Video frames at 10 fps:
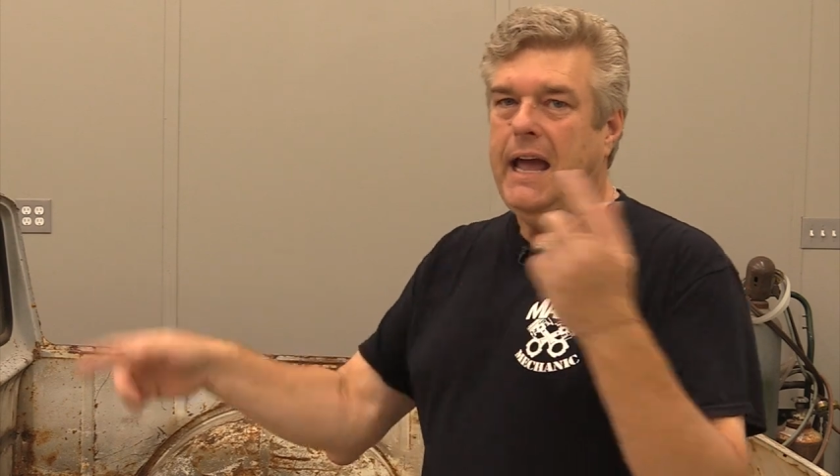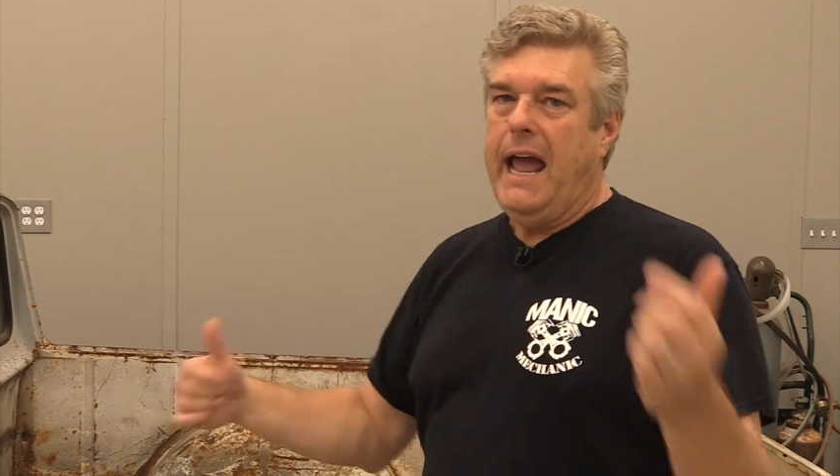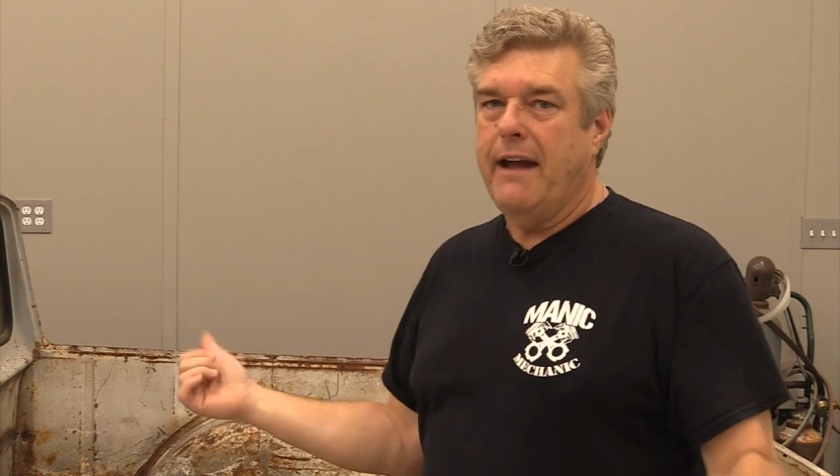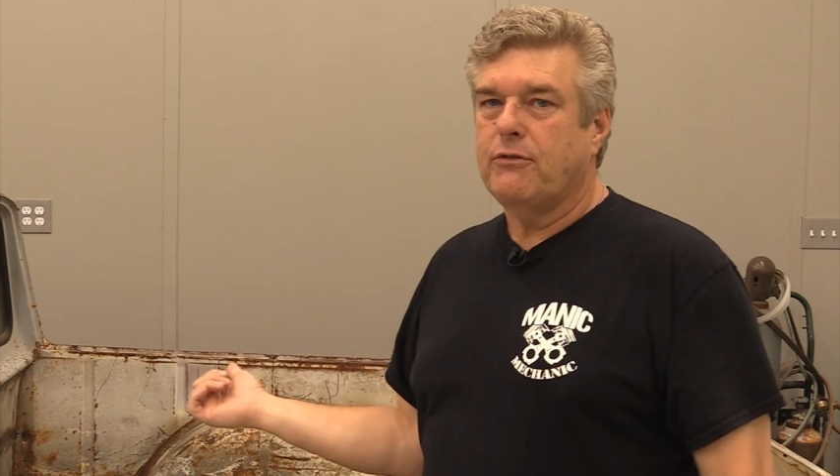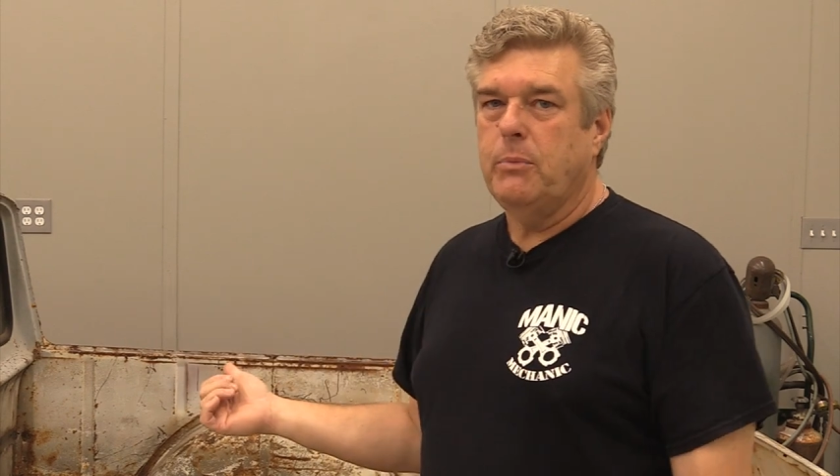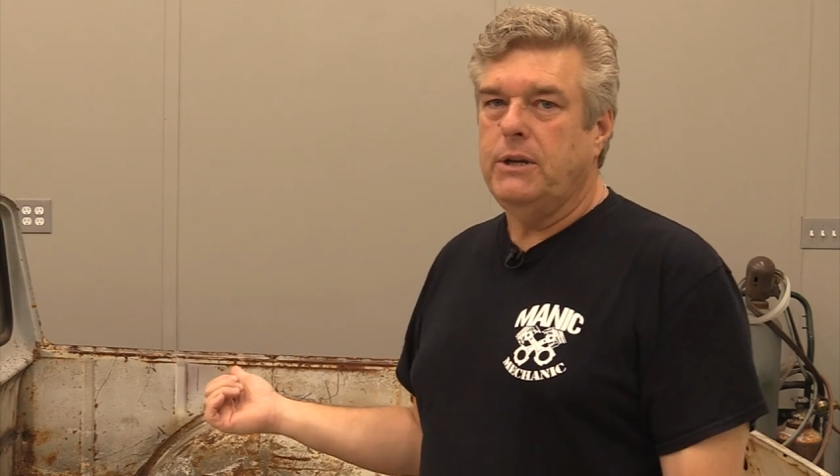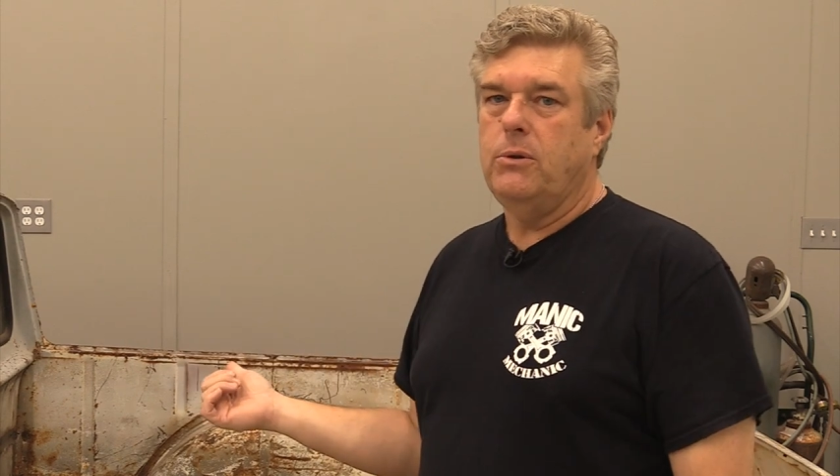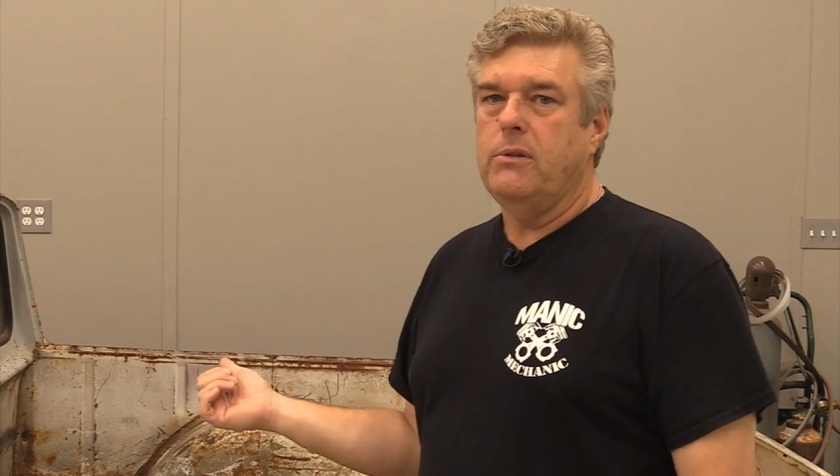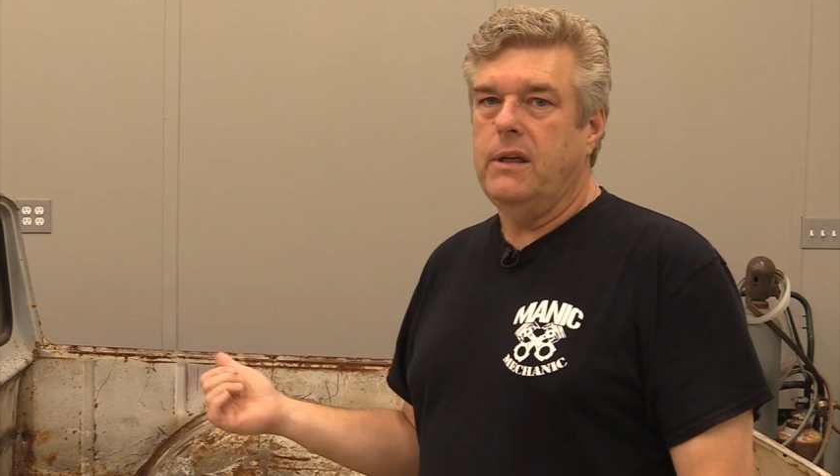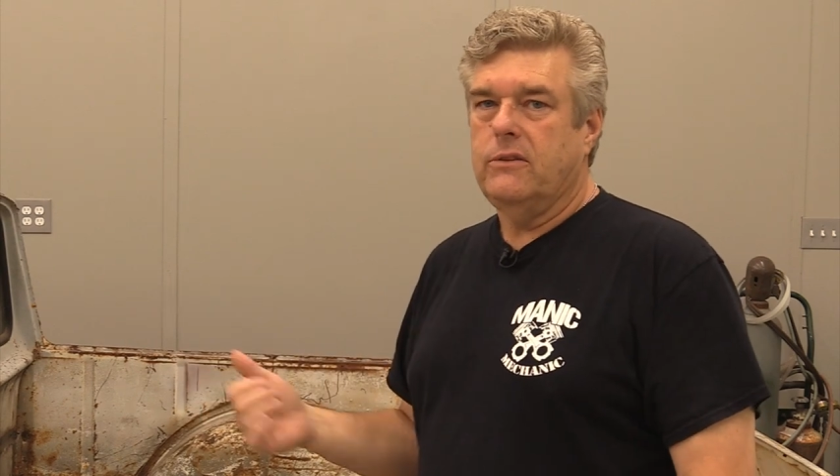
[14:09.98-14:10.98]
after we
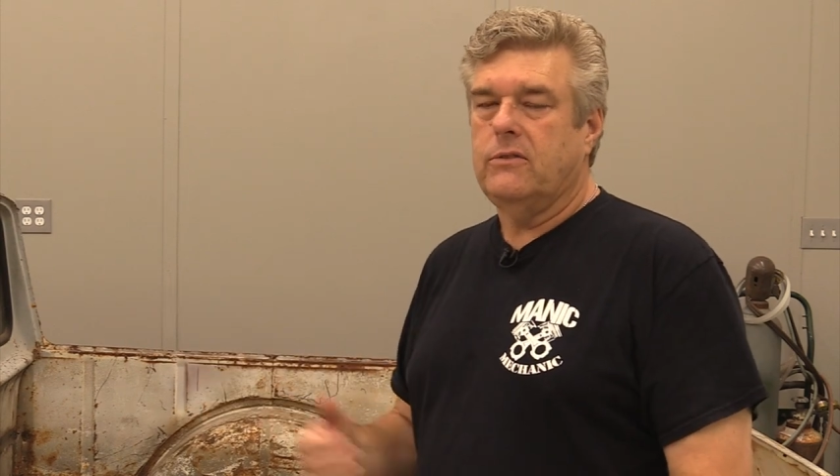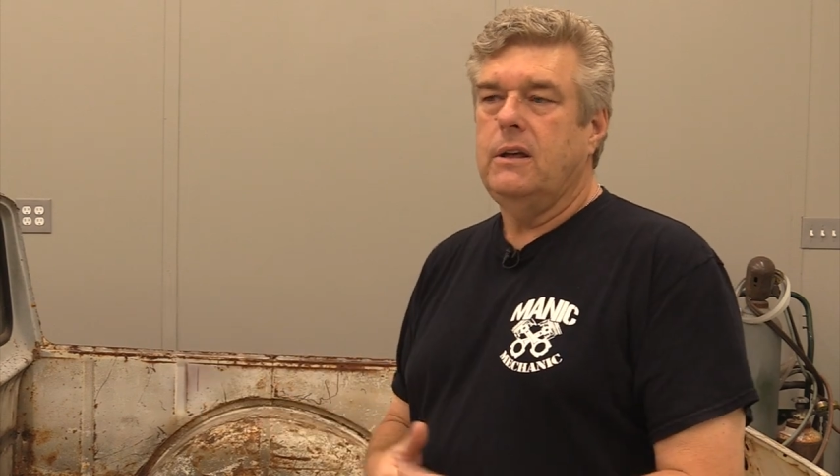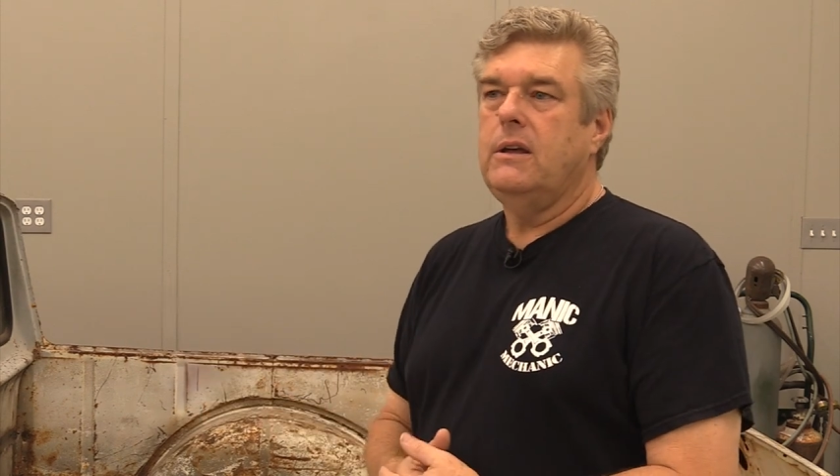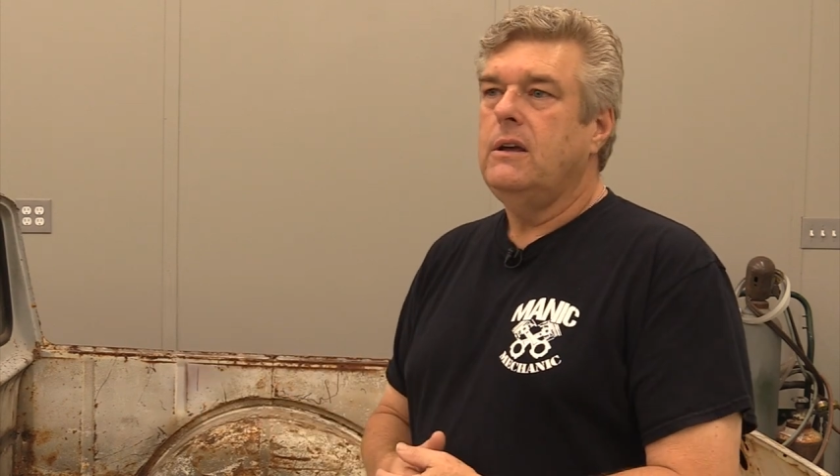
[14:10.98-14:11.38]
do this.